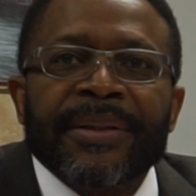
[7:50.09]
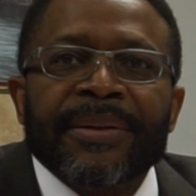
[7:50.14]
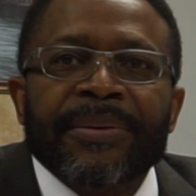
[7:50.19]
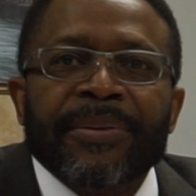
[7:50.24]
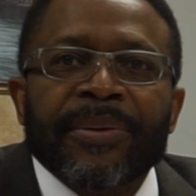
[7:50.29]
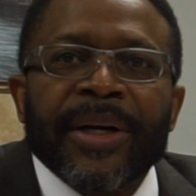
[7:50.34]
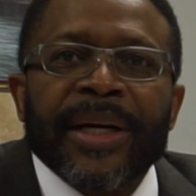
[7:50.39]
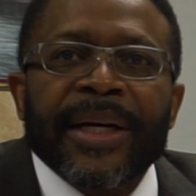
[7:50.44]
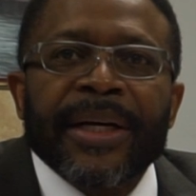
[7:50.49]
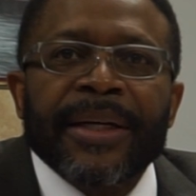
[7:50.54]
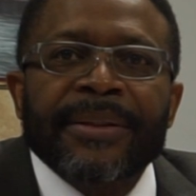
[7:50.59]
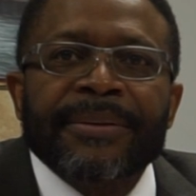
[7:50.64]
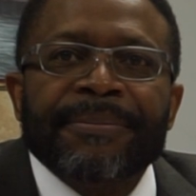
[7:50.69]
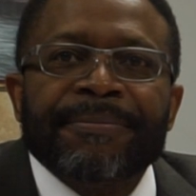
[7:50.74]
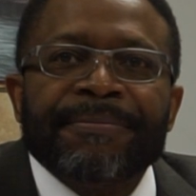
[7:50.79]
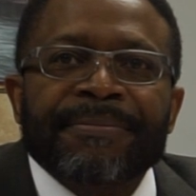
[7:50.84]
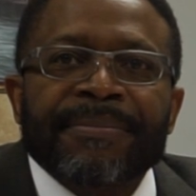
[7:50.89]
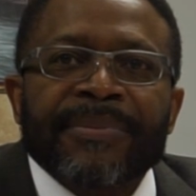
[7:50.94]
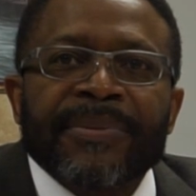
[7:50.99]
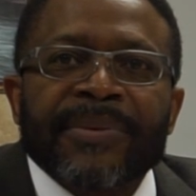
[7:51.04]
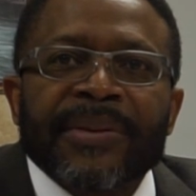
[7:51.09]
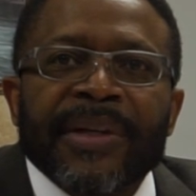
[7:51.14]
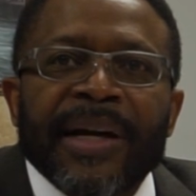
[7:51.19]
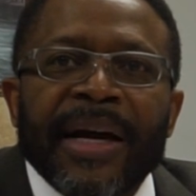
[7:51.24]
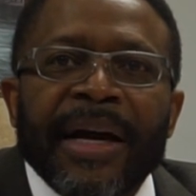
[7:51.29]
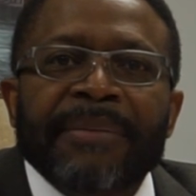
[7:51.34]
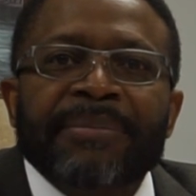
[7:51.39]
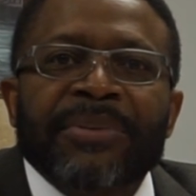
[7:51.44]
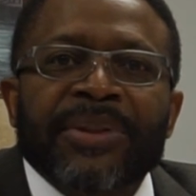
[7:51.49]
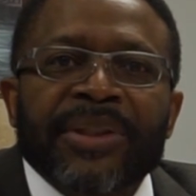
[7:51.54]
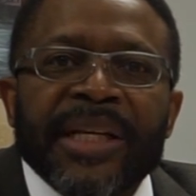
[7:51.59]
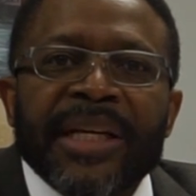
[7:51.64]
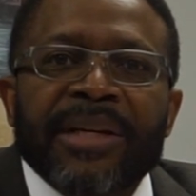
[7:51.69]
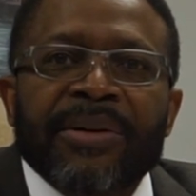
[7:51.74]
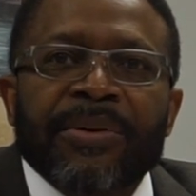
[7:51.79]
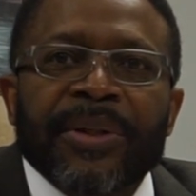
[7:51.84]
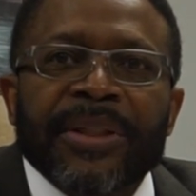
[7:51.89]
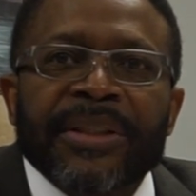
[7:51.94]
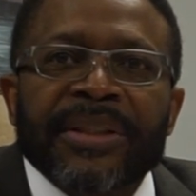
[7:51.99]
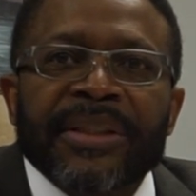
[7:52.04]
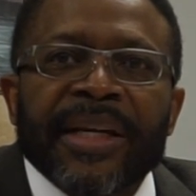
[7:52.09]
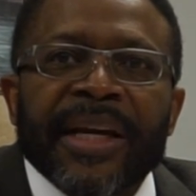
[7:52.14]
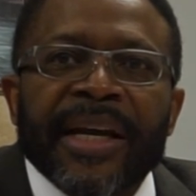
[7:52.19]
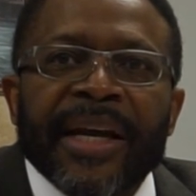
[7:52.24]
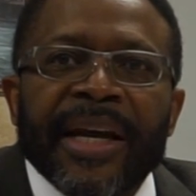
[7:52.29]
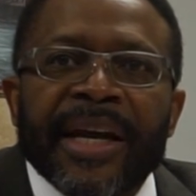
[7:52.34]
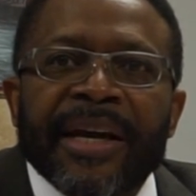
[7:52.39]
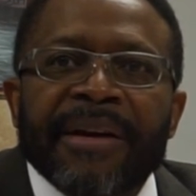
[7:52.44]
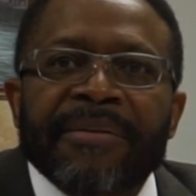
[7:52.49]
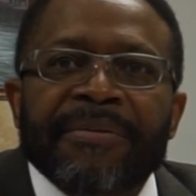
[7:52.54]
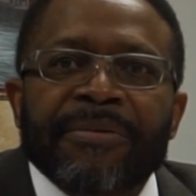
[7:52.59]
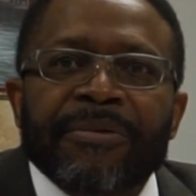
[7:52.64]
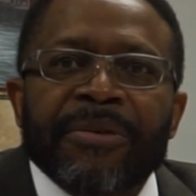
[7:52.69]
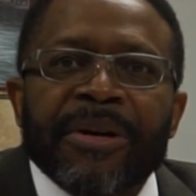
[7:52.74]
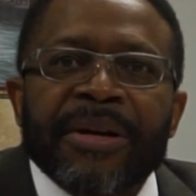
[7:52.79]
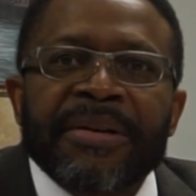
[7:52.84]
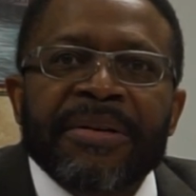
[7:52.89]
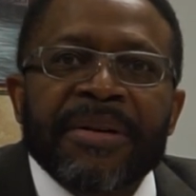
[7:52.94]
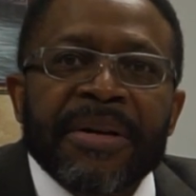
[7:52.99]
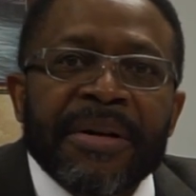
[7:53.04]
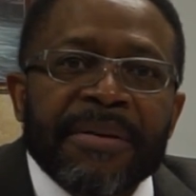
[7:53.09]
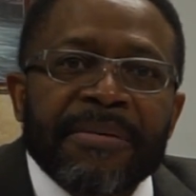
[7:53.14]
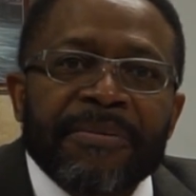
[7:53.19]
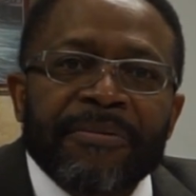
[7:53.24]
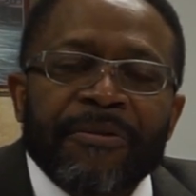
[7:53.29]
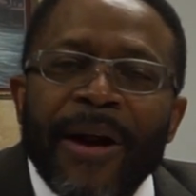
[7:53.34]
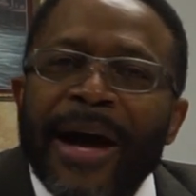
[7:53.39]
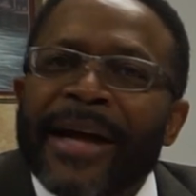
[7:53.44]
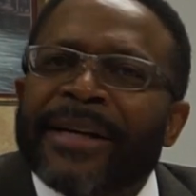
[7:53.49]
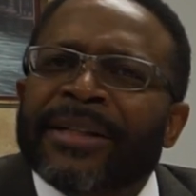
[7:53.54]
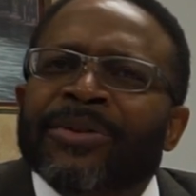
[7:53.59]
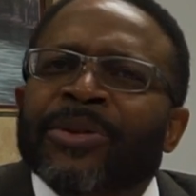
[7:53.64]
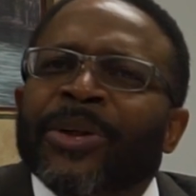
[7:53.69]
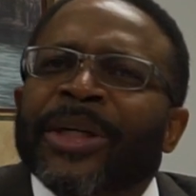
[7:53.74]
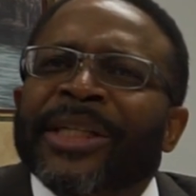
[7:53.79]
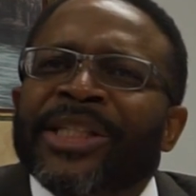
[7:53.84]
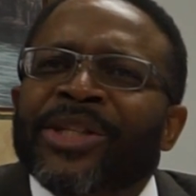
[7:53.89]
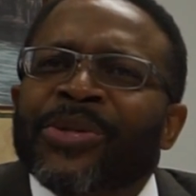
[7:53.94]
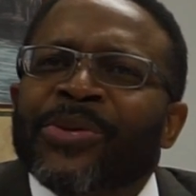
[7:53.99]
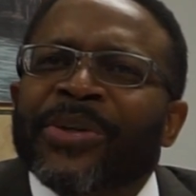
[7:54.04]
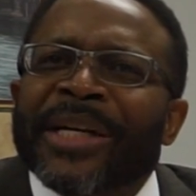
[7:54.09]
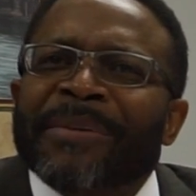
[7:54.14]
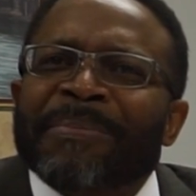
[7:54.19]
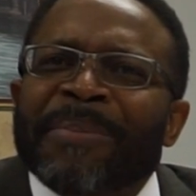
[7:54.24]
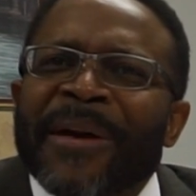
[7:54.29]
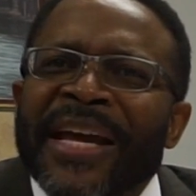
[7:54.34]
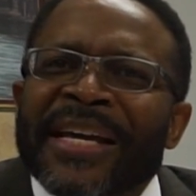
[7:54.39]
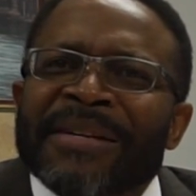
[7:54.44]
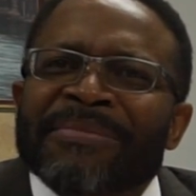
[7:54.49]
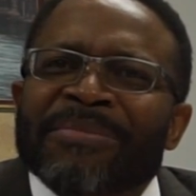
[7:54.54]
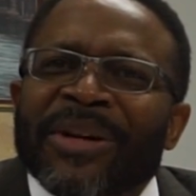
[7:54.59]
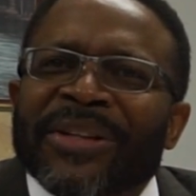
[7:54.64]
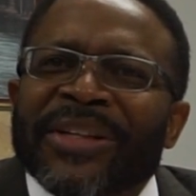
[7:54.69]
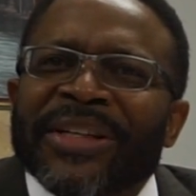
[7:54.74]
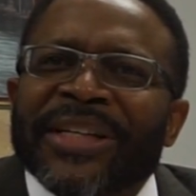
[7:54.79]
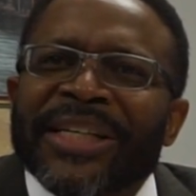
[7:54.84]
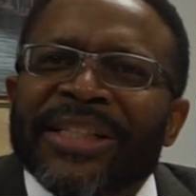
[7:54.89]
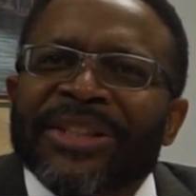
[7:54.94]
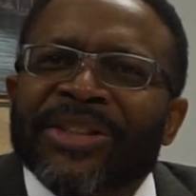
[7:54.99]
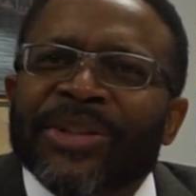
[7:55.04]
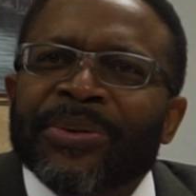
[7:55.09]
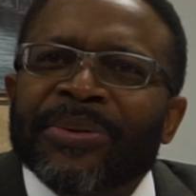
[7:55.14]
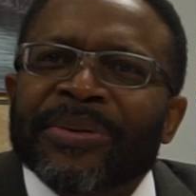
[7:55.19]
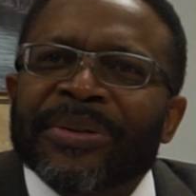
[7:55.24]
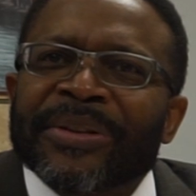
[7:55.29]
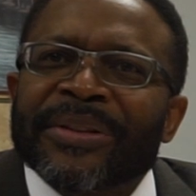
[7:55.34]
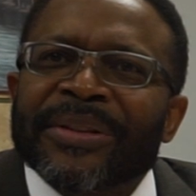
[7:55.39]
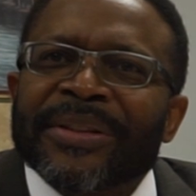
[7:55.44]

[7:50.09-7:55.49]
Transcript: Well, I'm sequenced. Every Friday. When you get paid, Brother Keija?